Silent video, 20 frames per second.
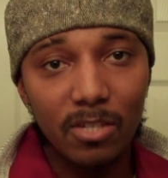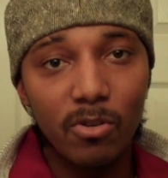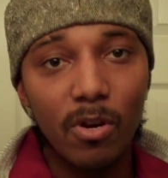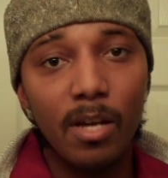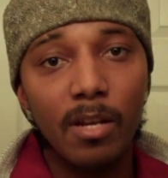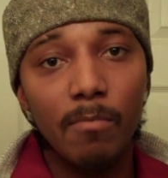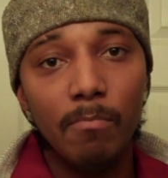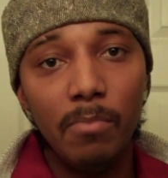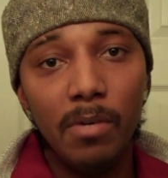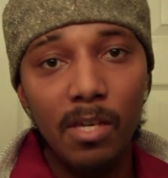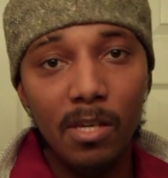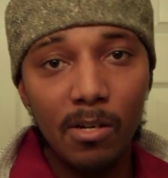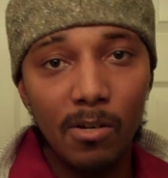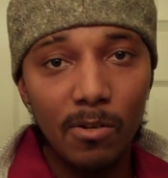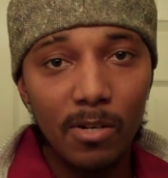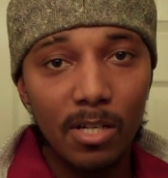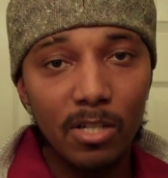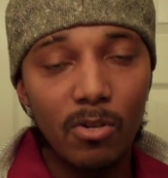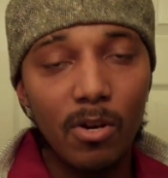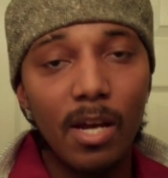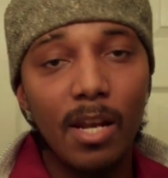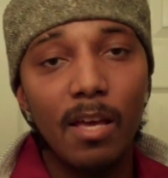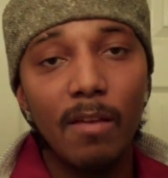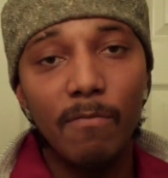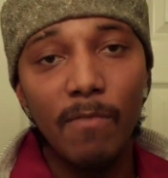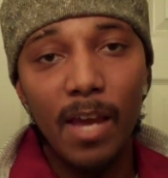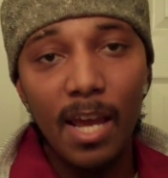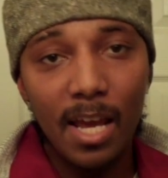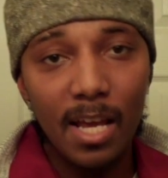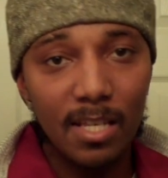that's trying to build, that's trying to
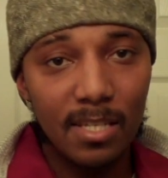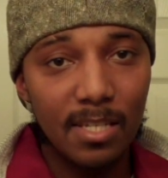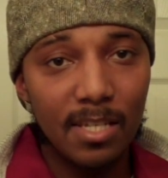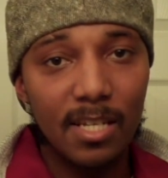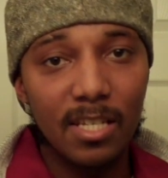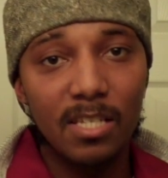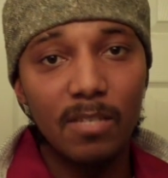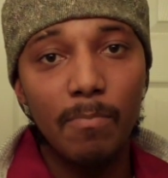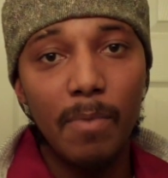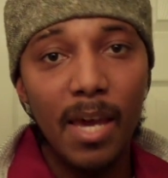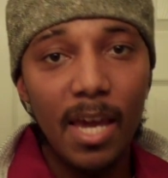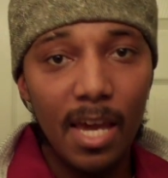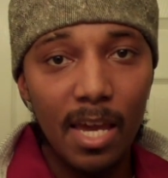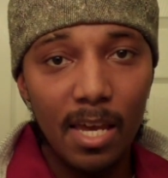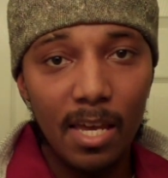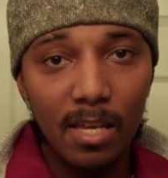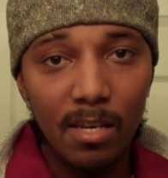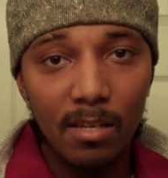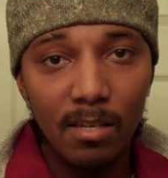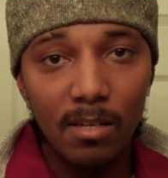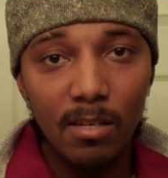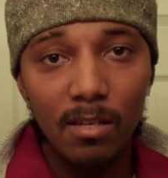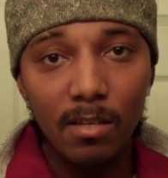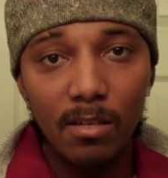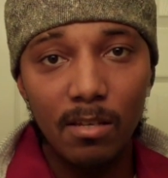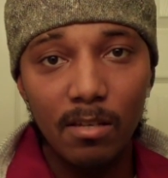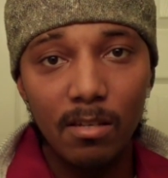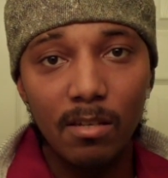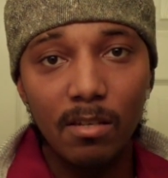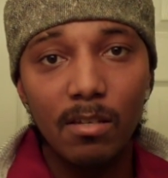advance and expand
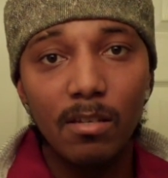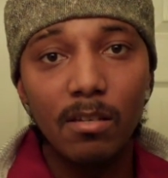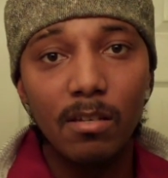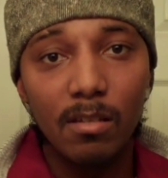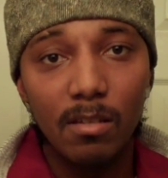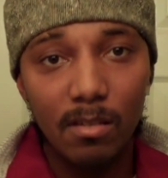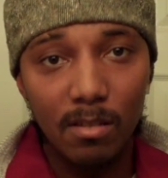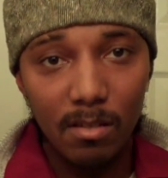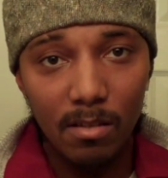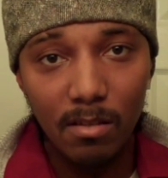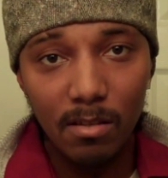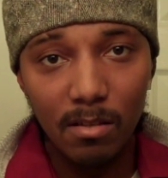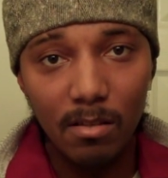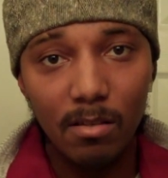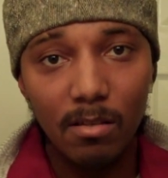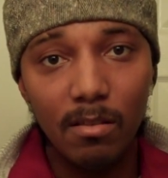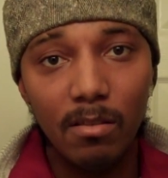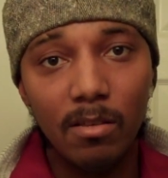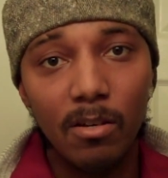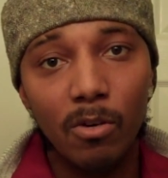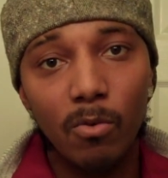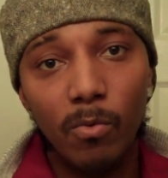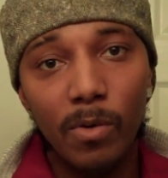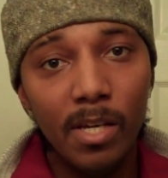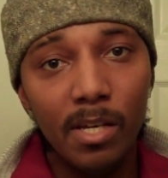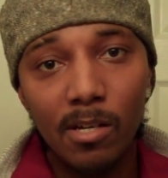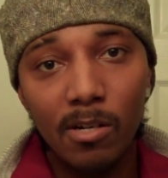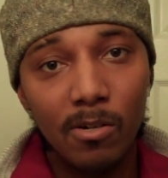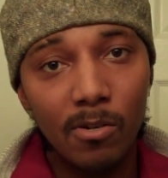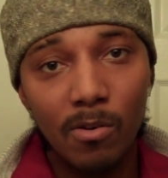their
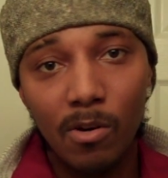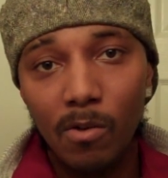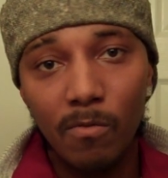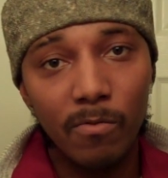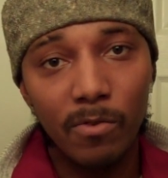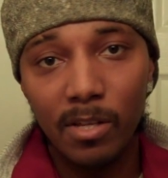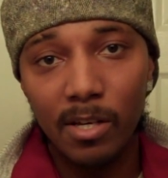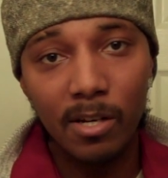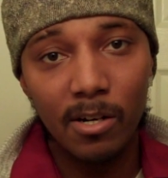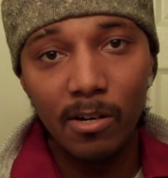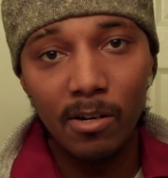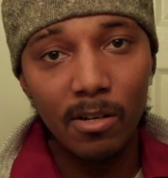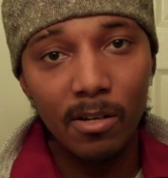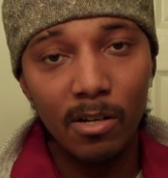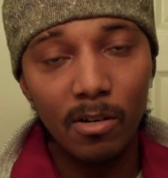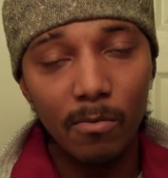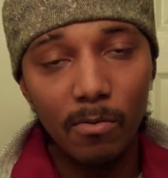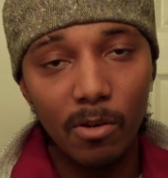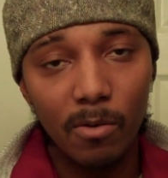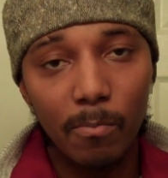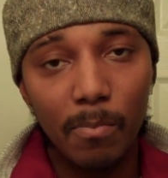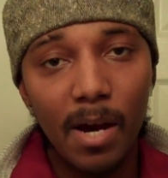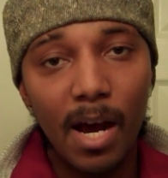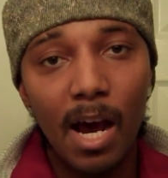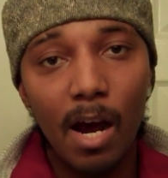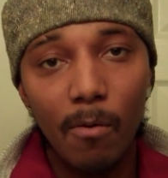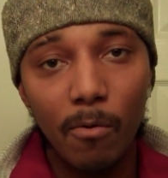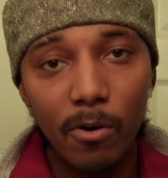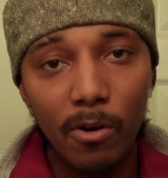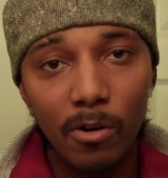will over there and their
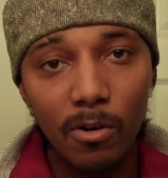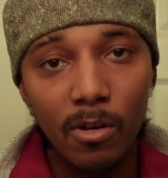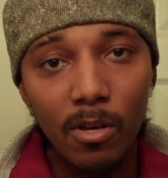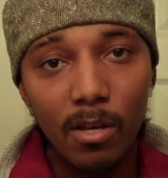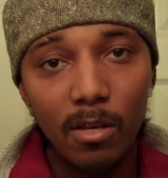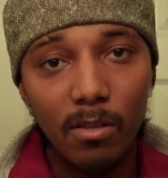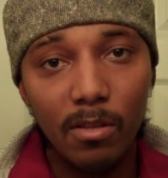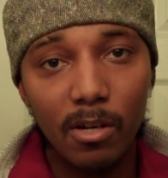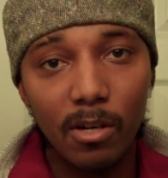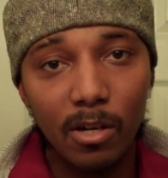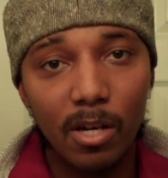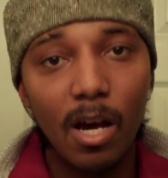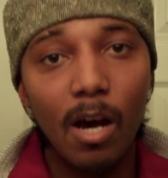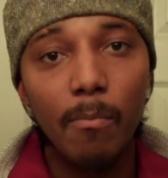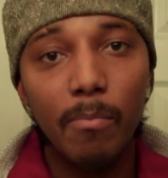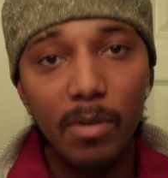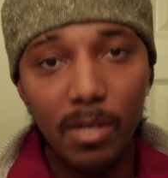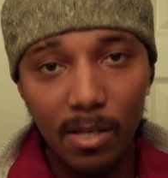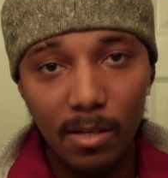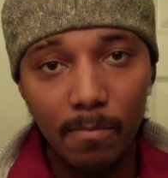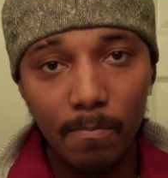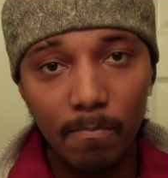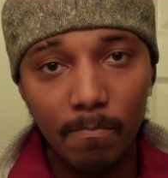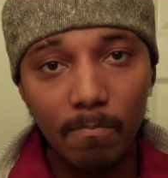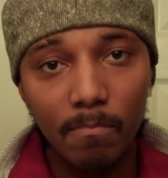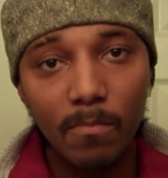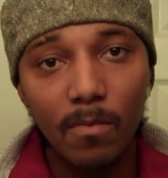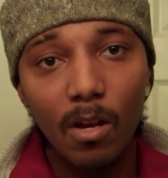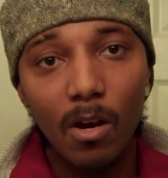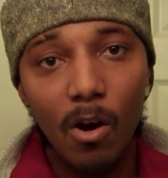power, their company
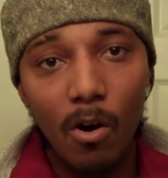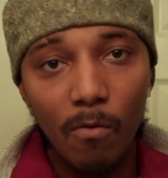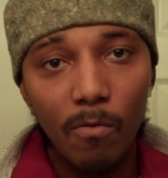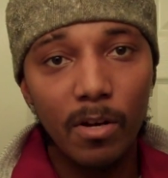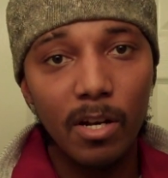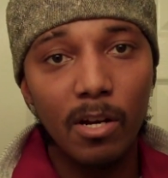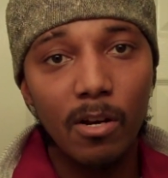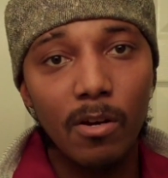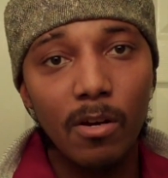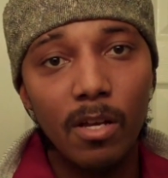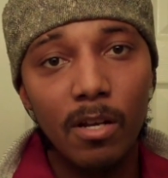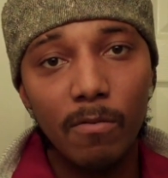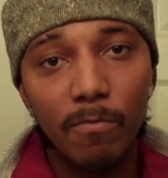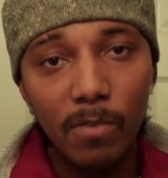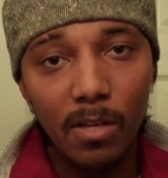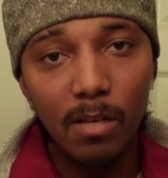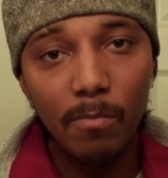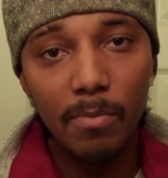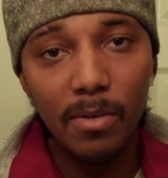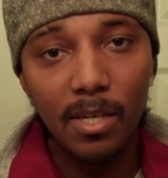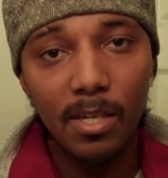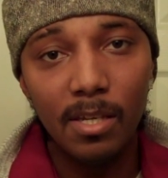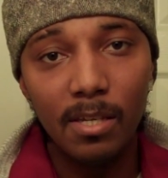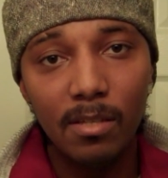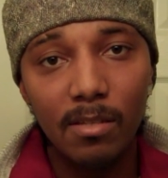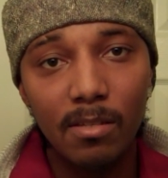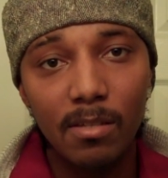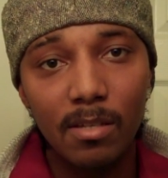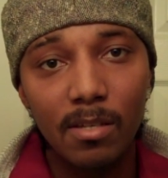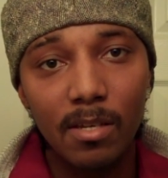over there in the
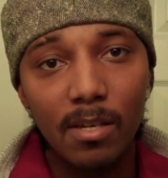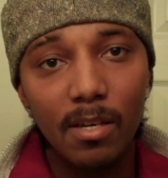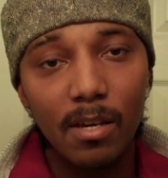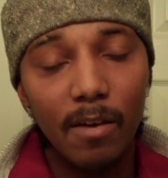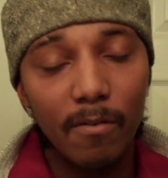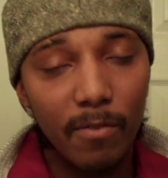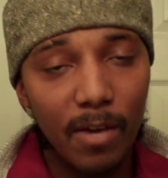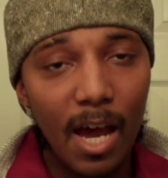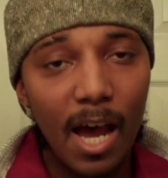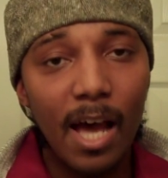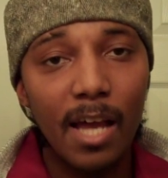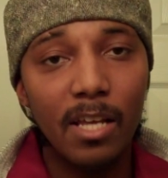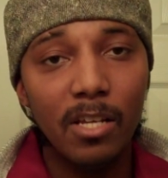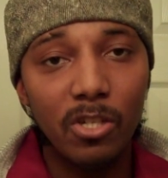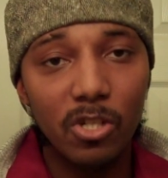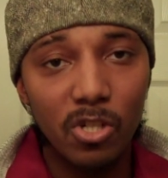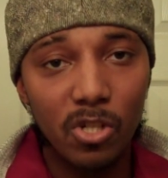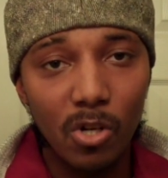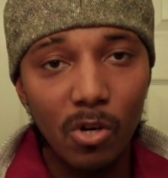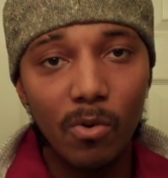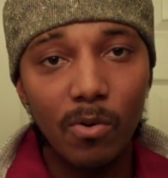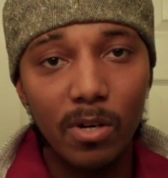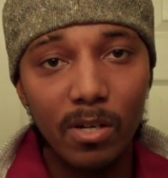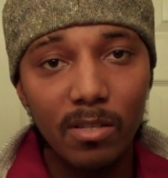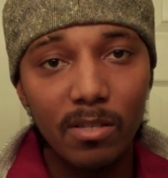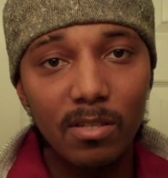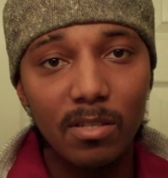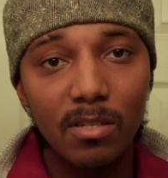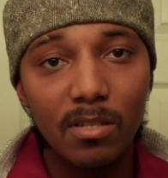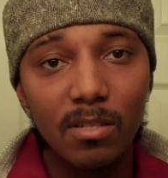Philippines, have got
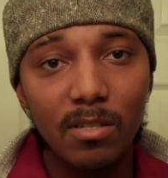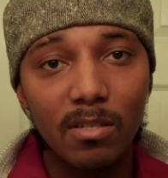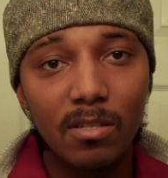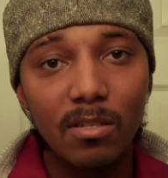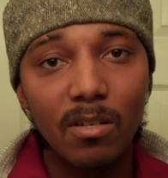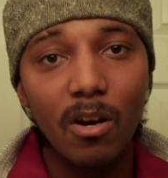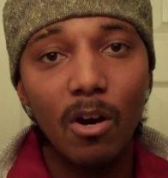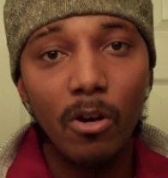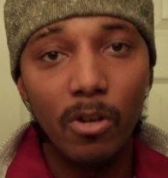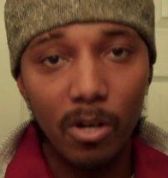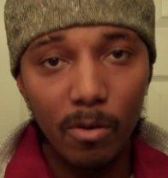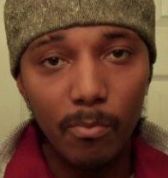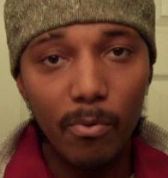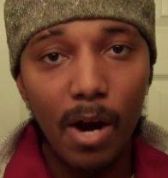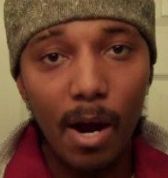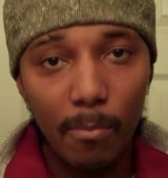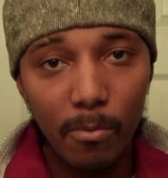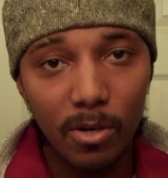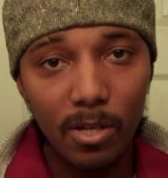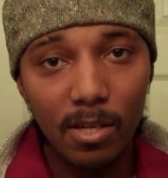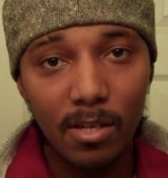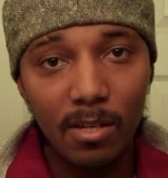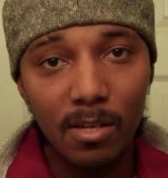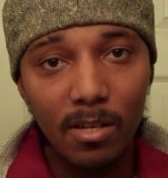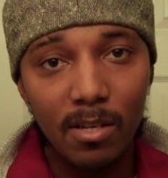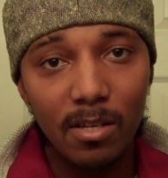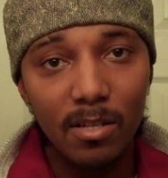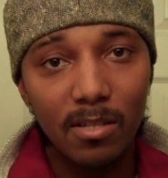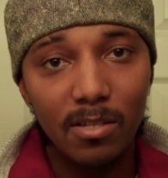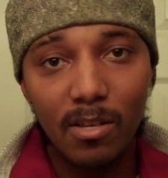insurance on their property.
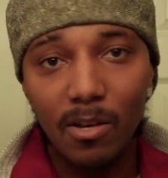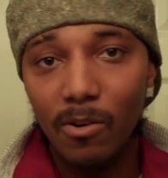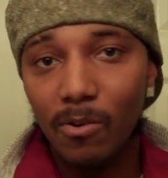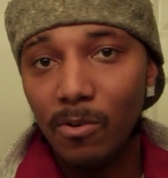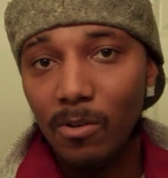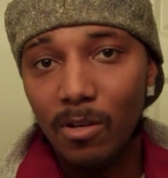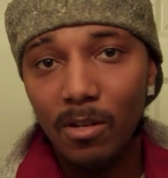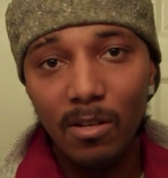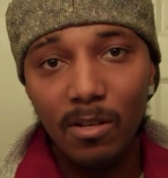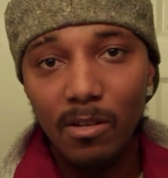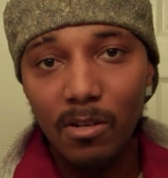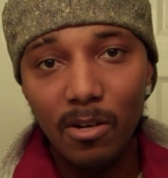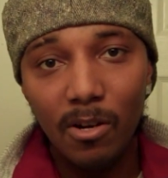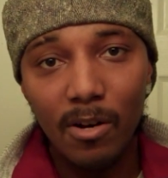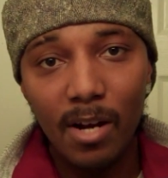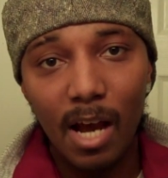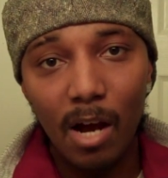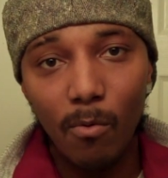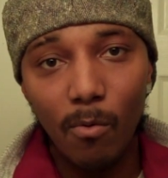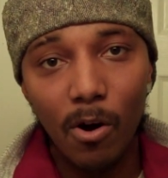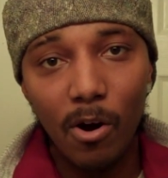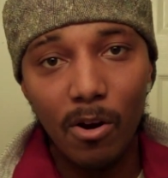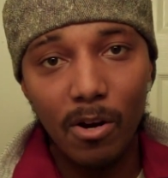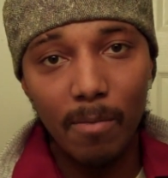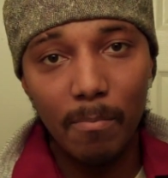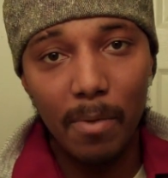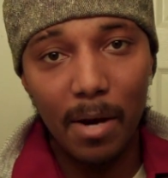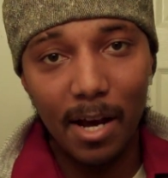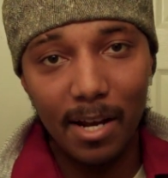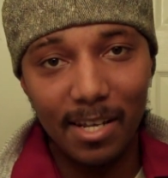So they're not
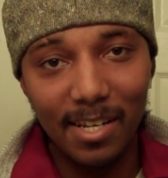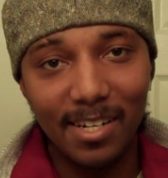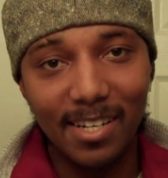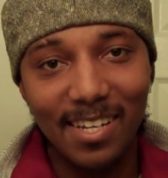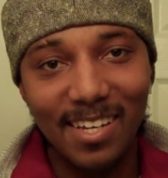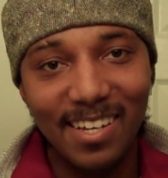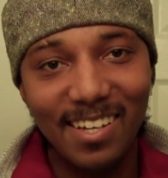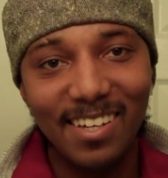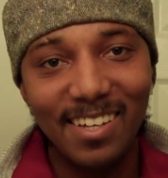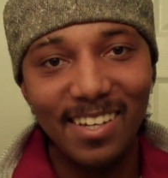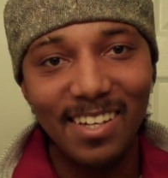worried about it.